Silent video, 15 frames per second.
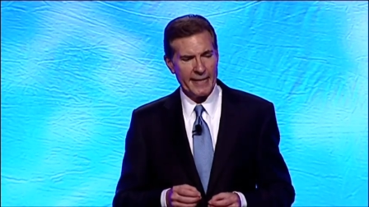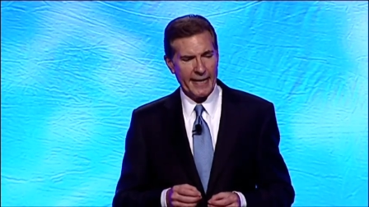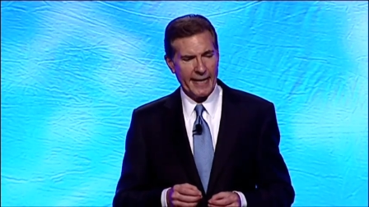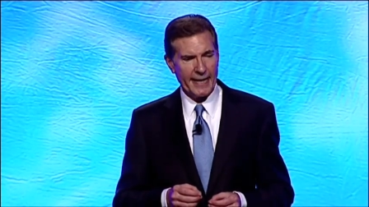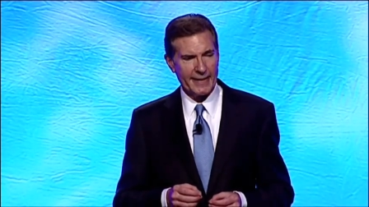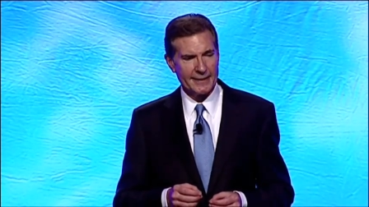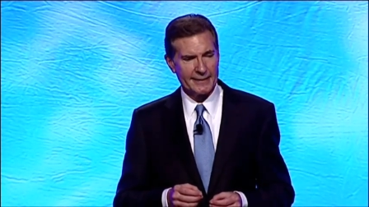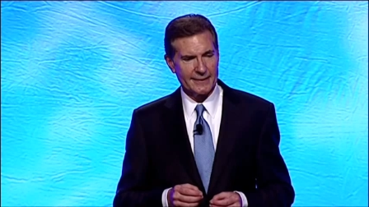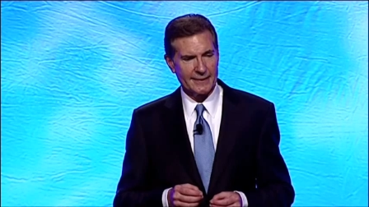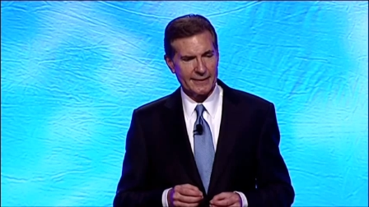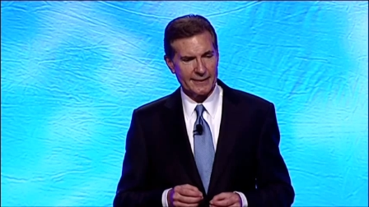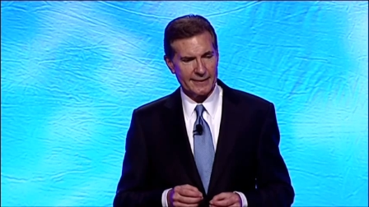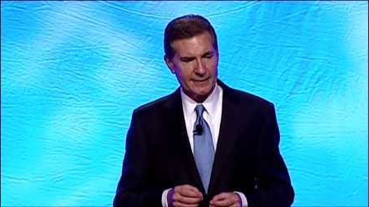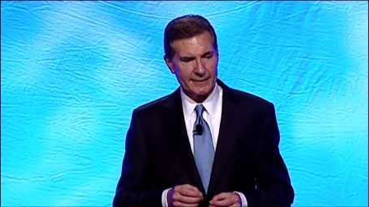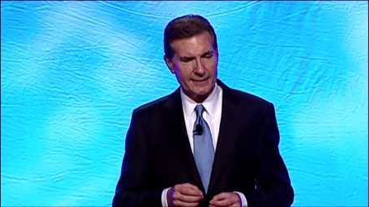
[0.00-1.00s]
And
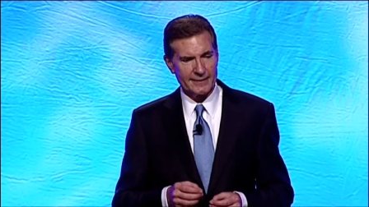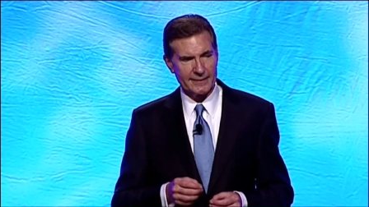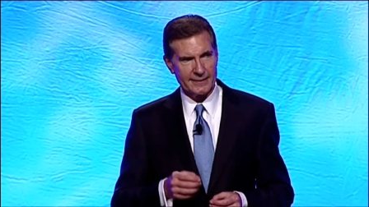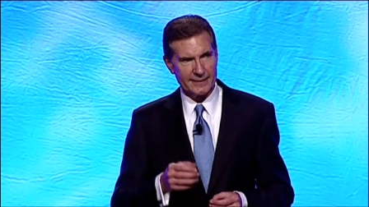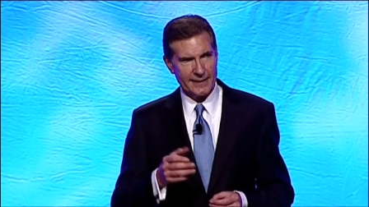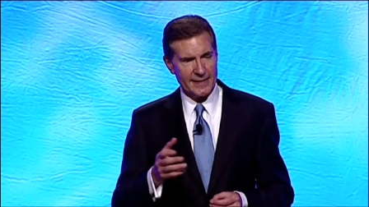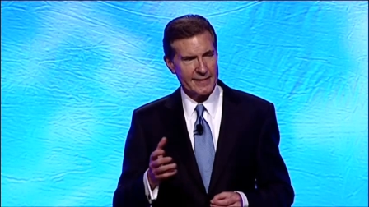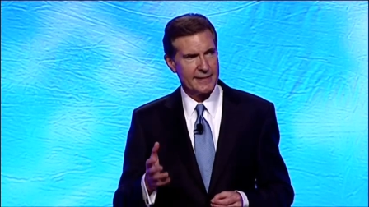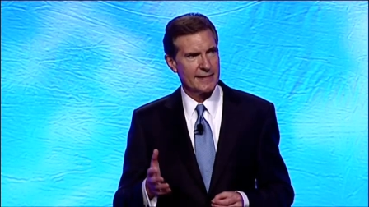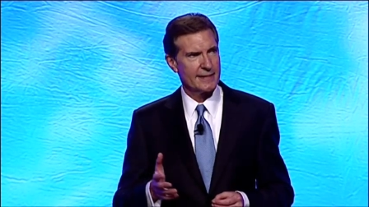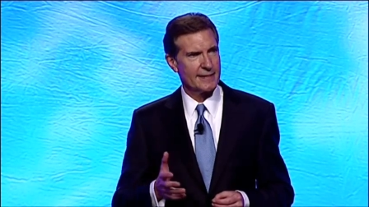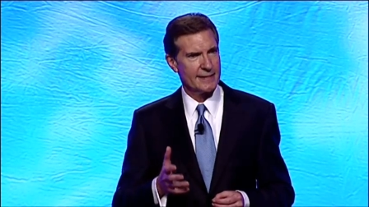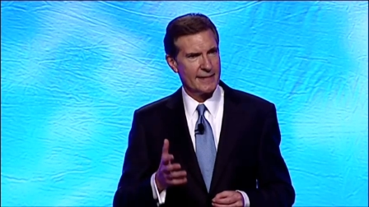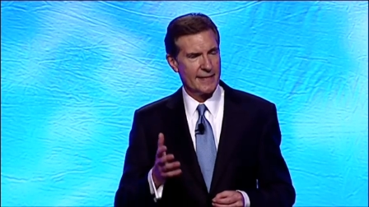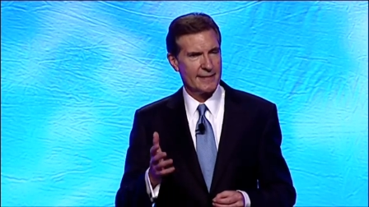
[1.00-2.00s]
that's
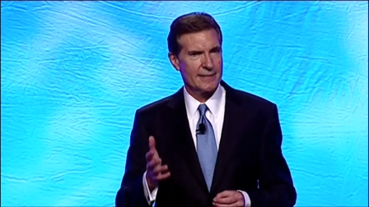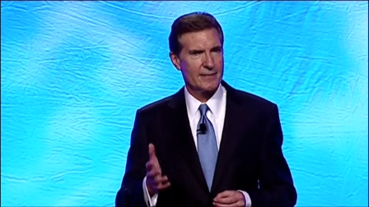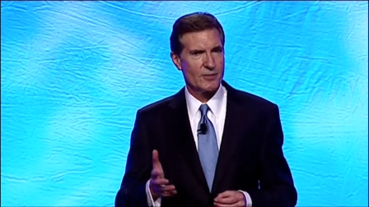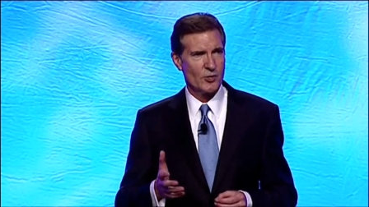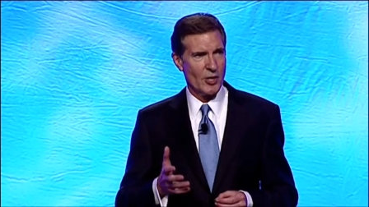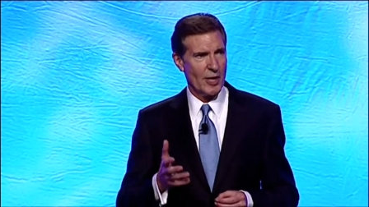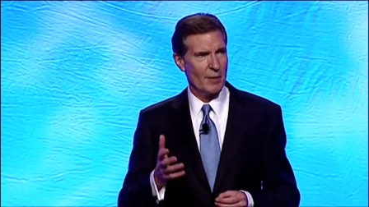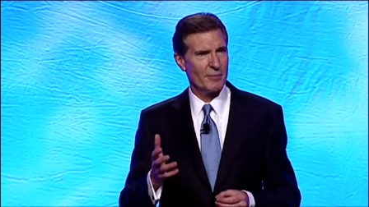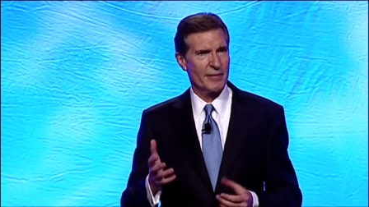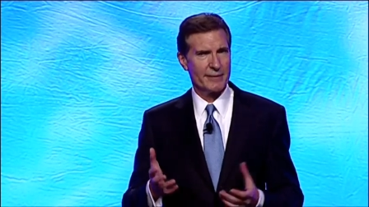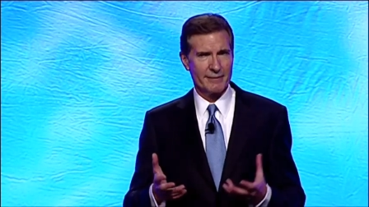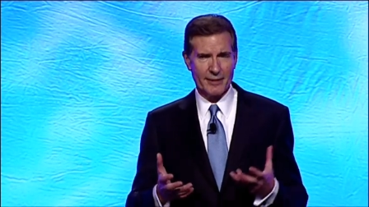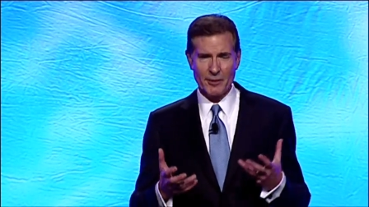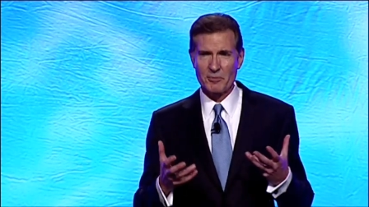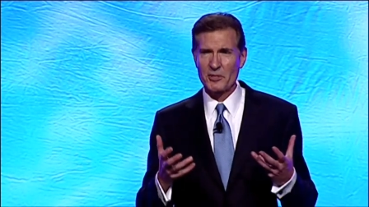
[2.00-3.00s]
his job that
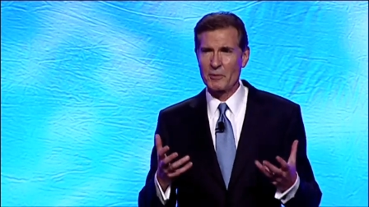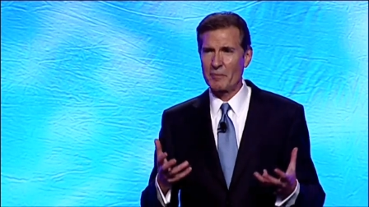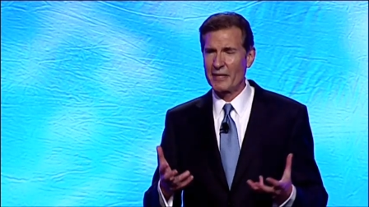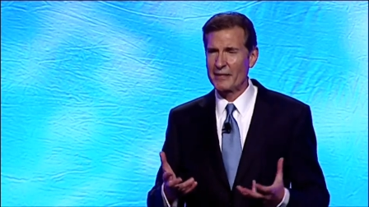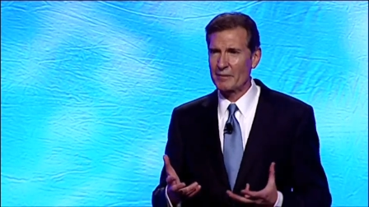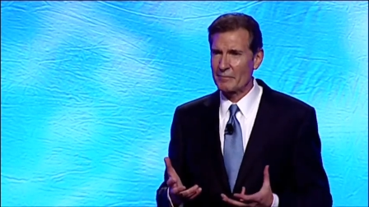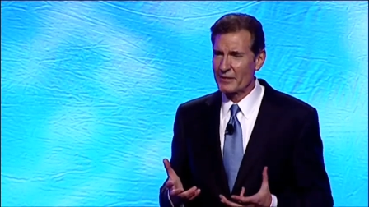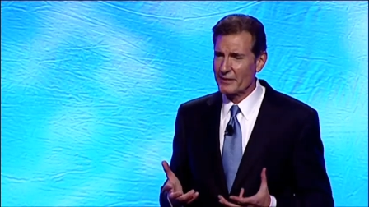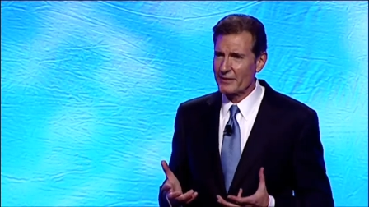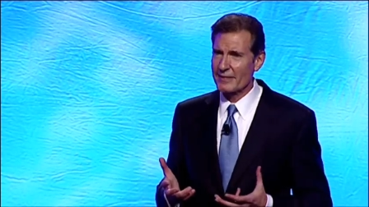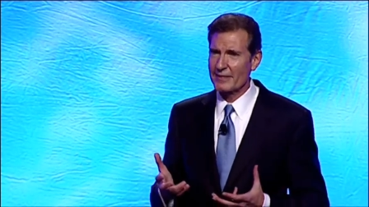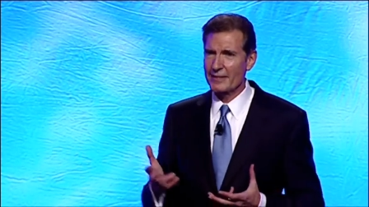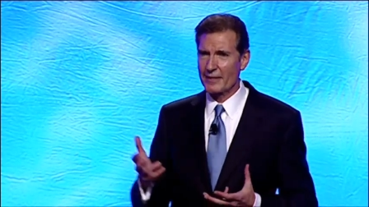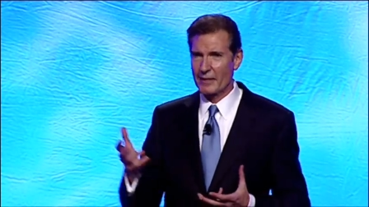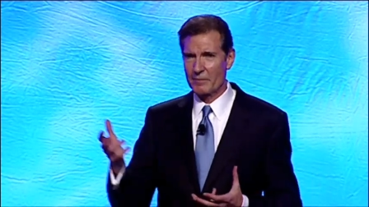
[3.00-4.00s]
helps to pay the bills
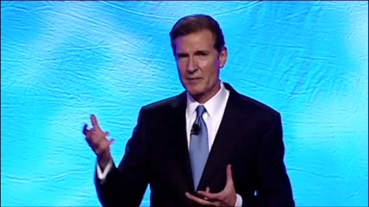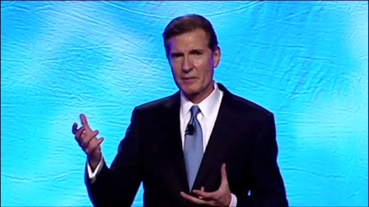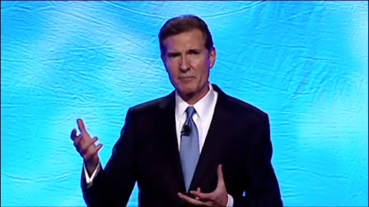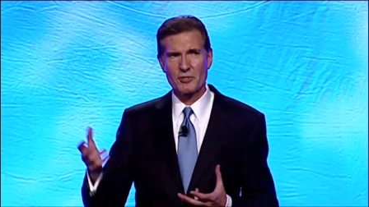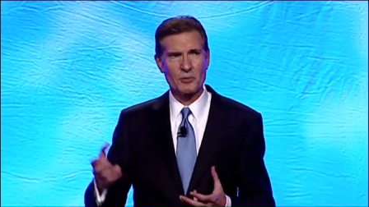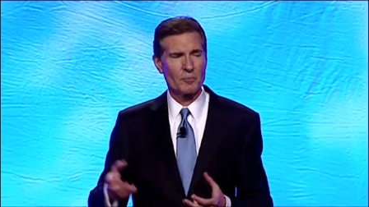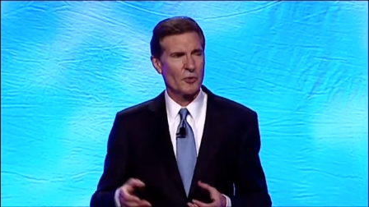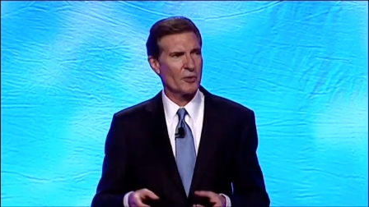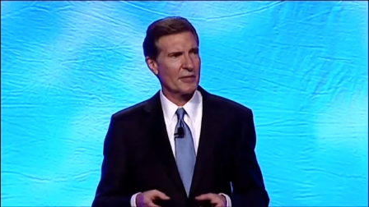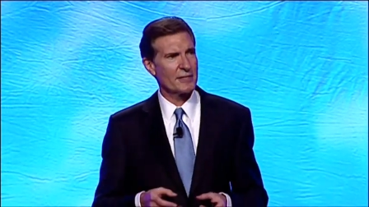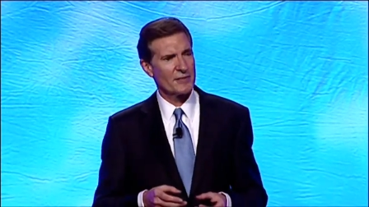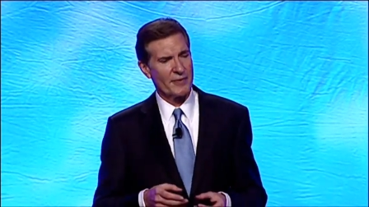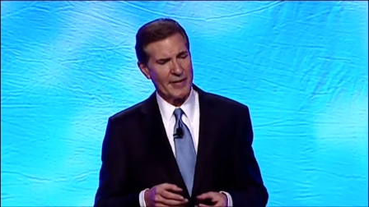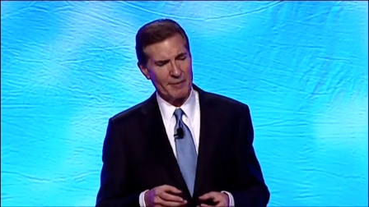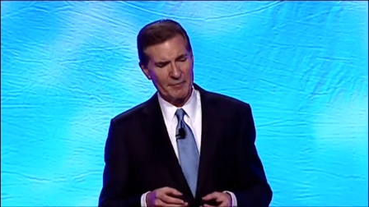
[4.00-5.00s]
and helps him support his
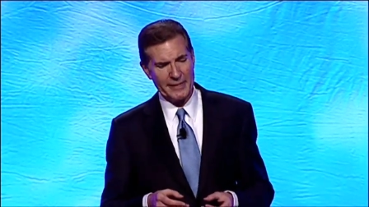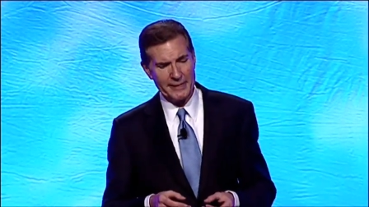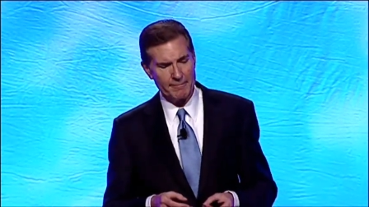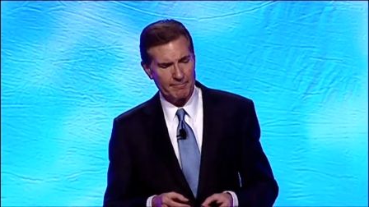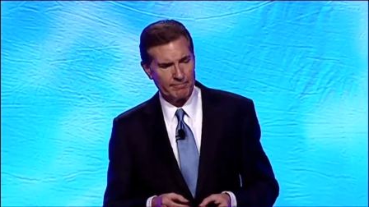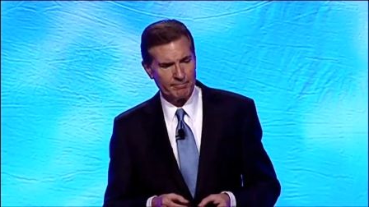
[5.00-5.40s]
family.